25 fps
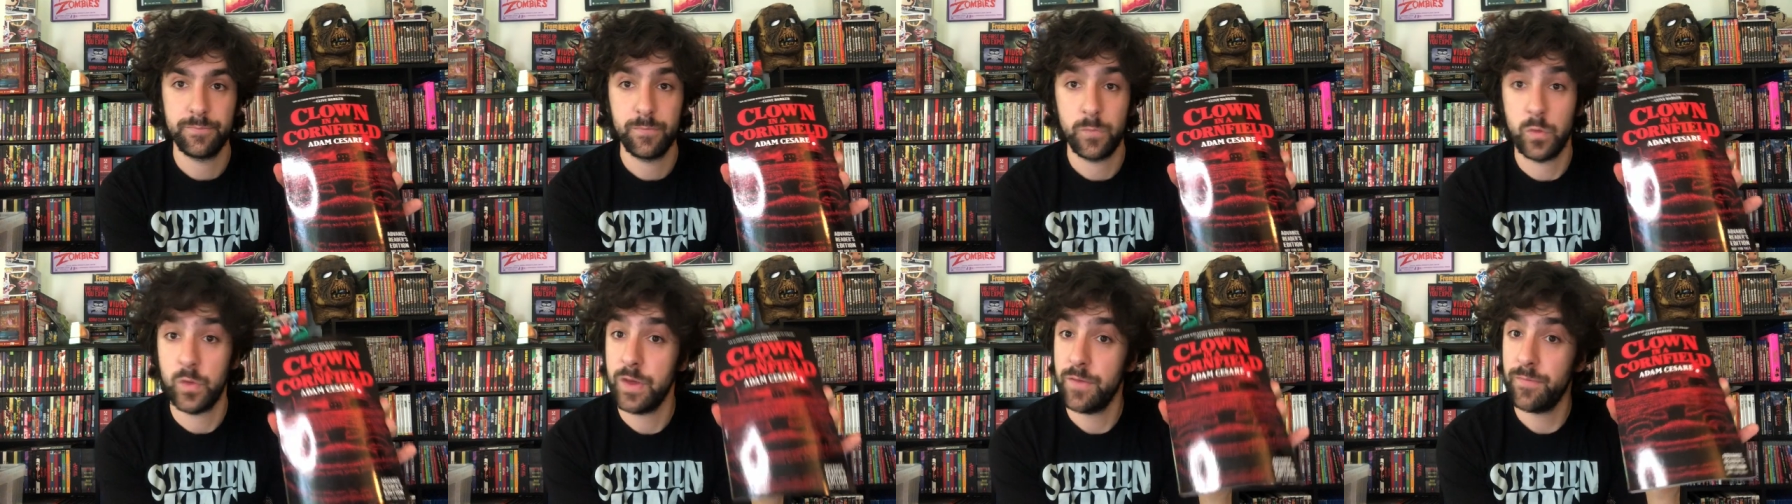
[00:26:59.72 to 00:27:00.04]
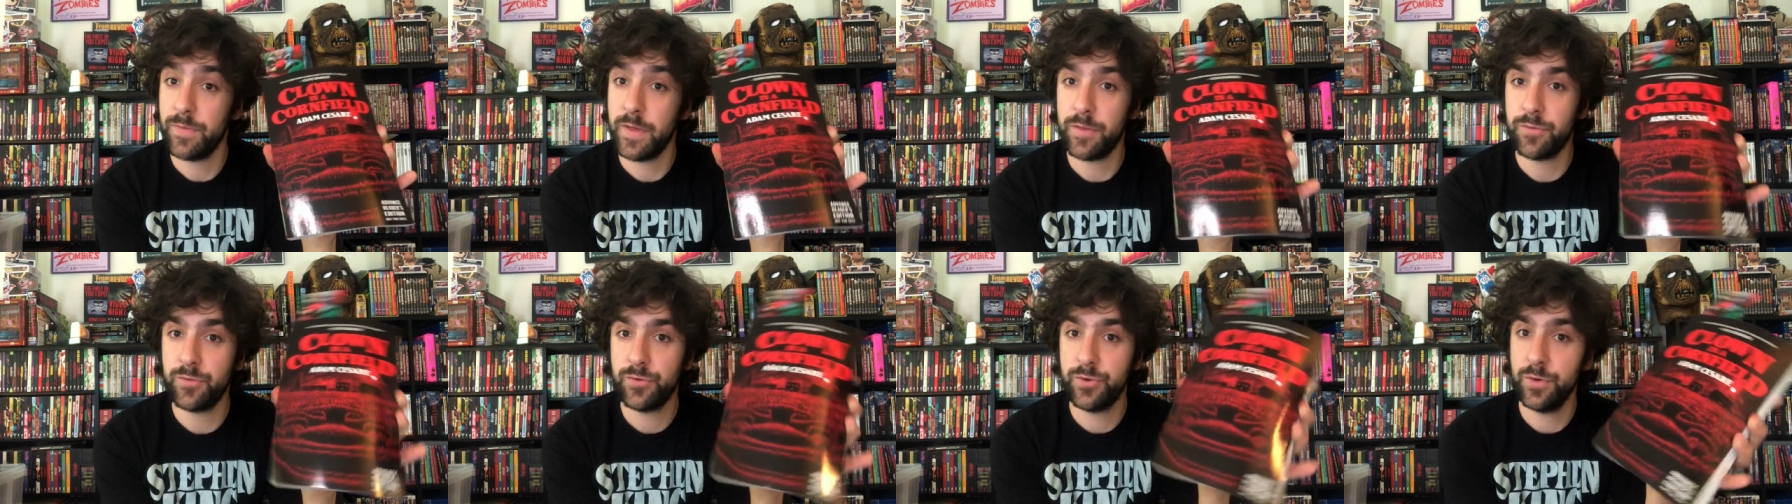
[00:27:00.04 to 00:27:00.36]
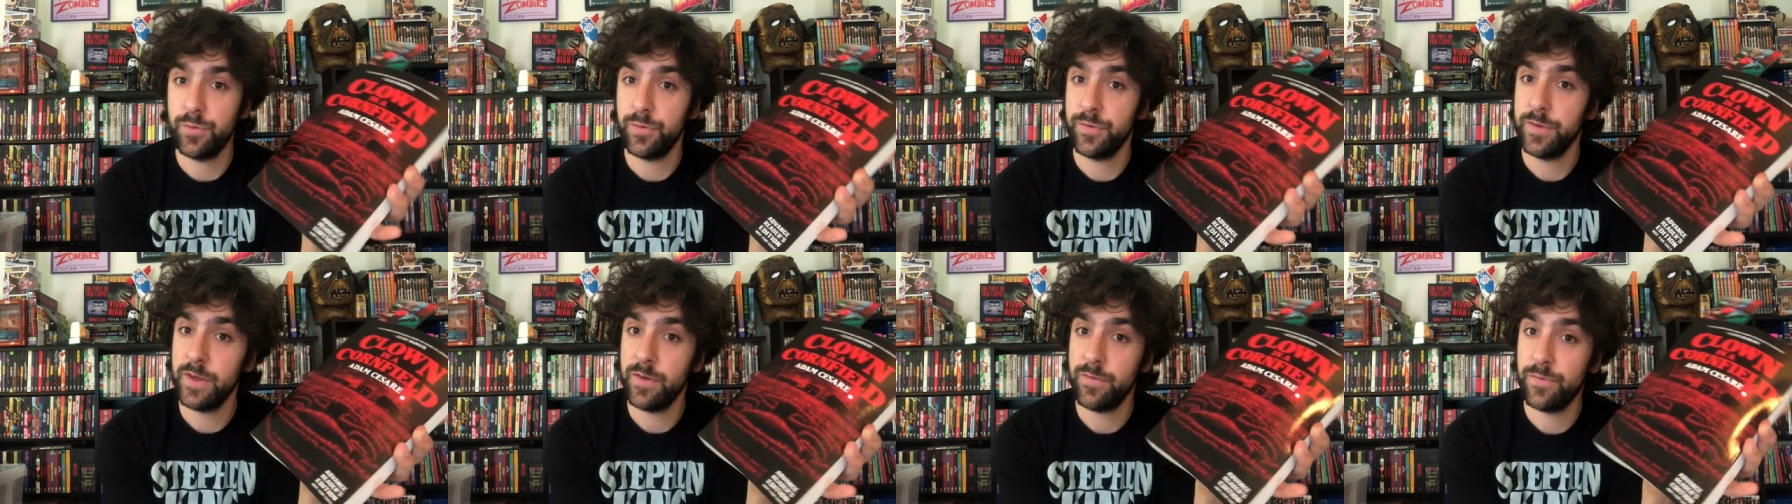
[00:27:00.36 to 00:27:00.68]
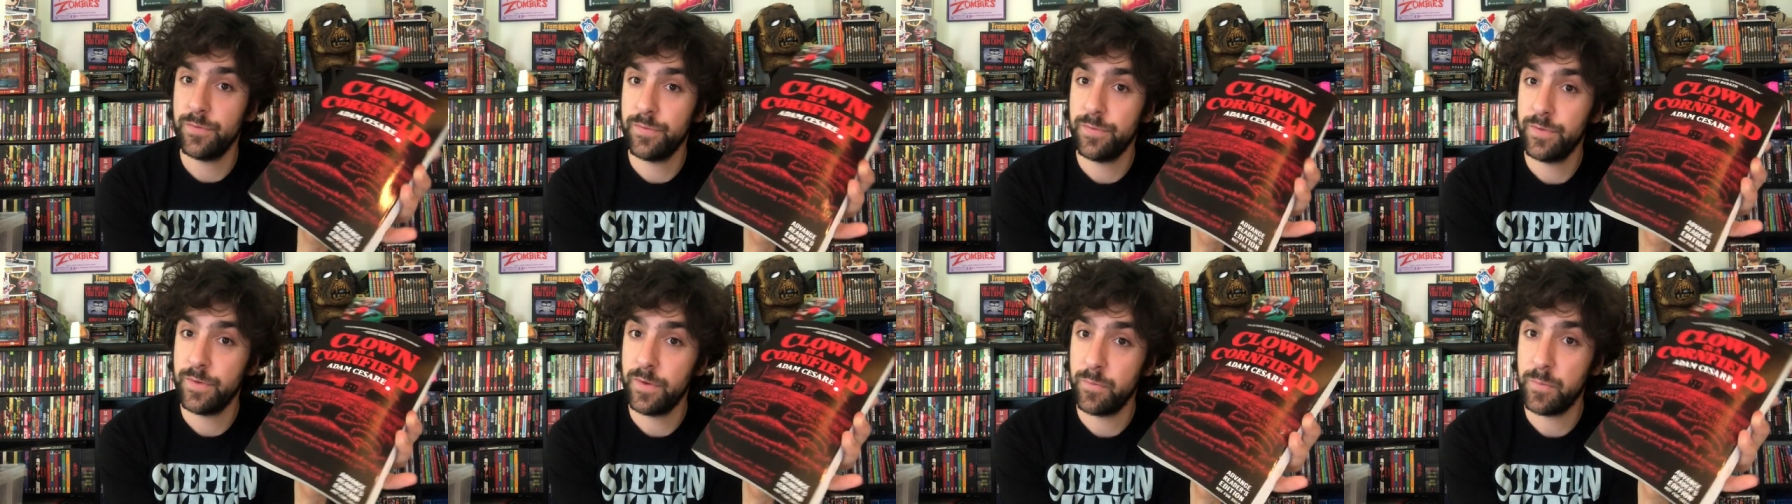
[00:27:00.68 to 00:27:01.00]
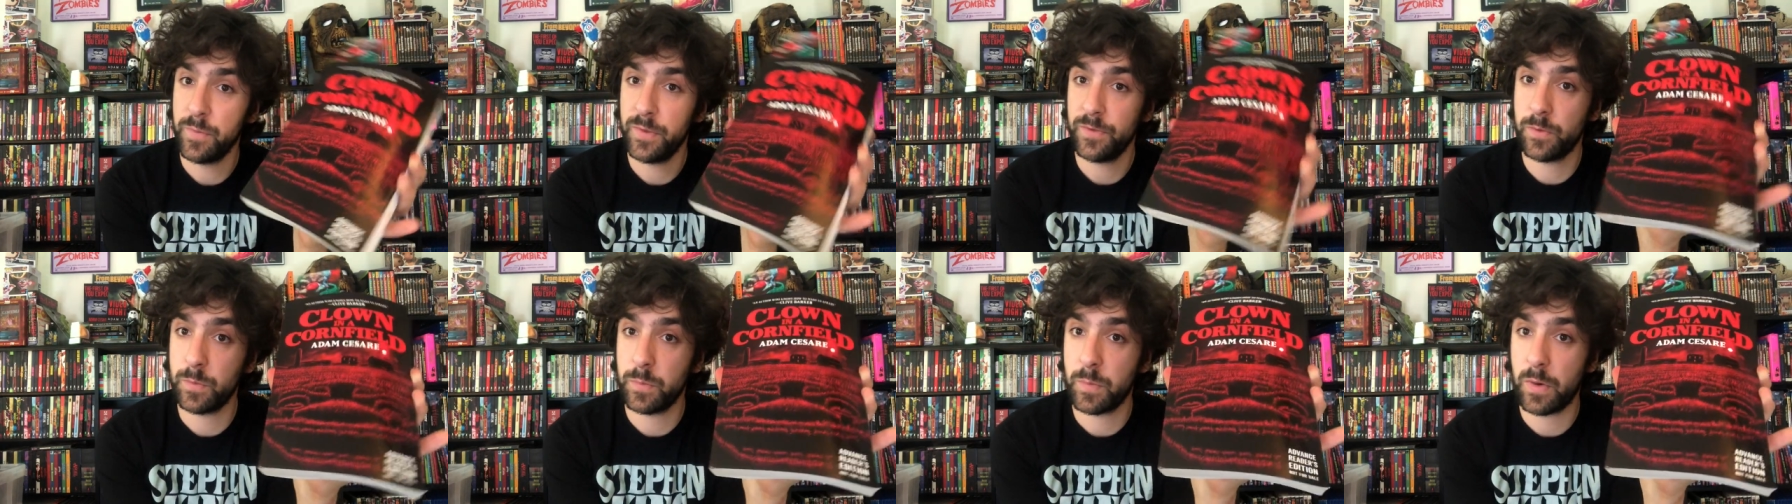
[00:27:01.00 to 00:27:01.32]
see if that's true. See if see if
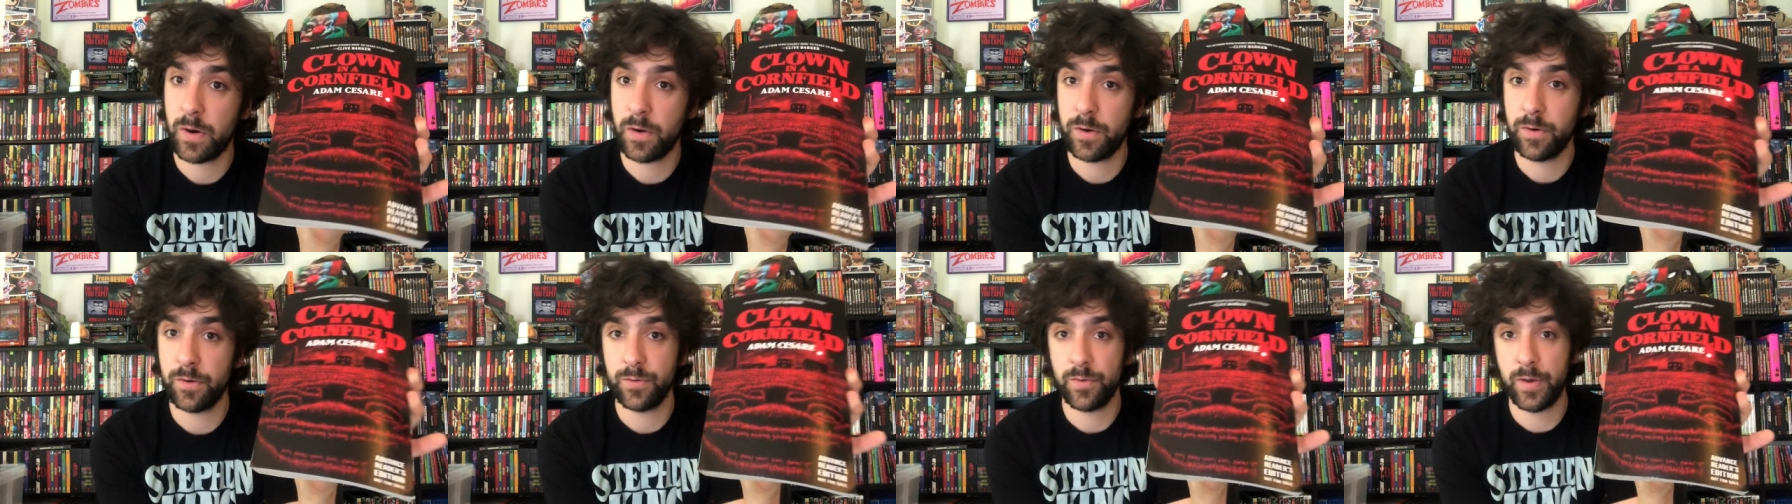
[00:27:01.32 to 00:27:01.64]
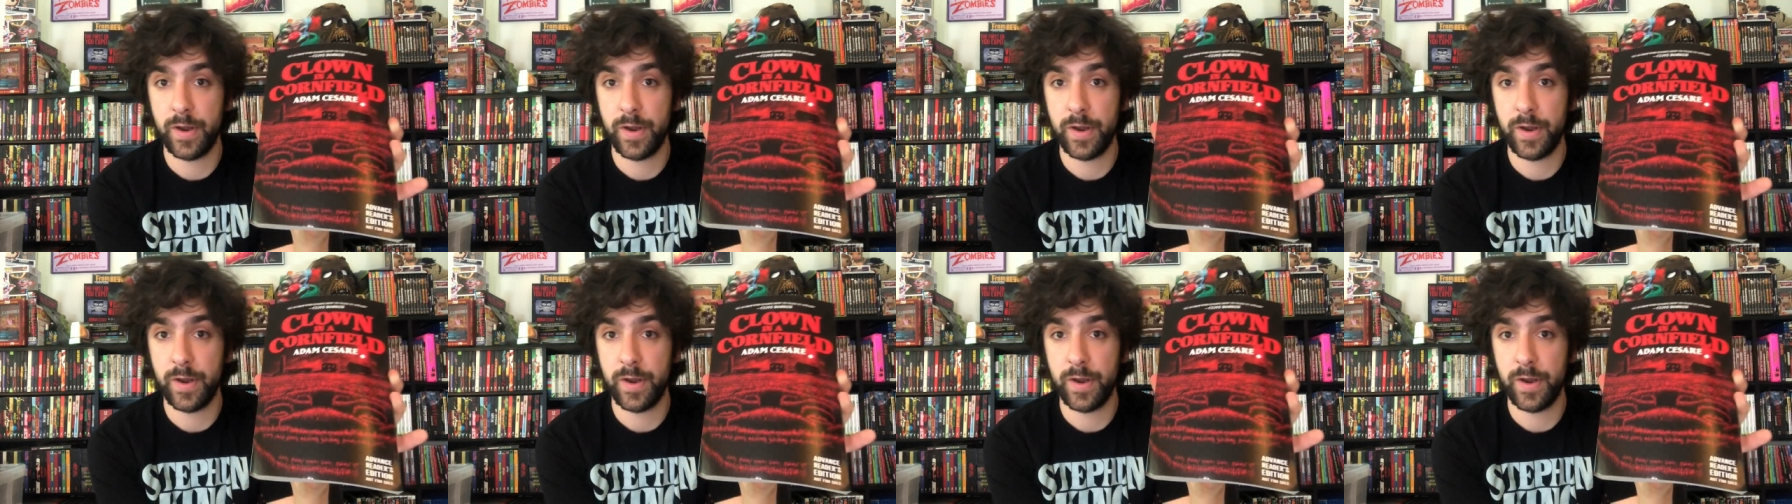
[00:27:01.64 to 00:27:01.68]
Mr. Barker's